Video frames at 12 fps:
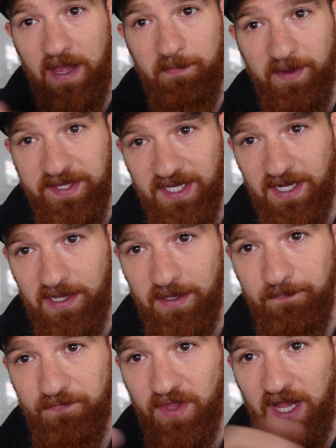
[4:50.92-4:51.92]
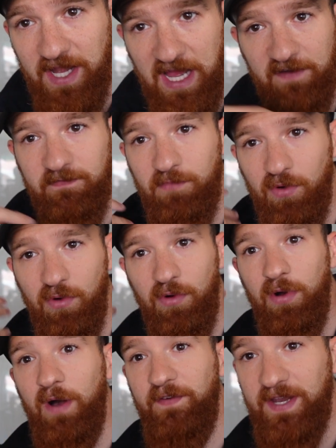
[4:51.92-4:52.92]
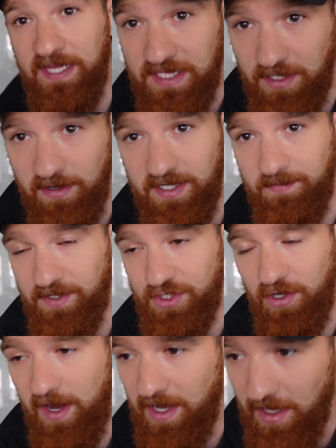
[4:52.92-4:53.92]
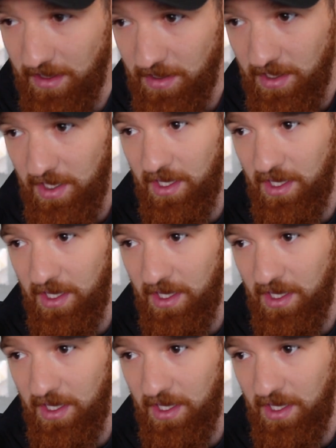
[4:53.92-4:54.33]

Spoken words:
that basically and have more of an insight into my training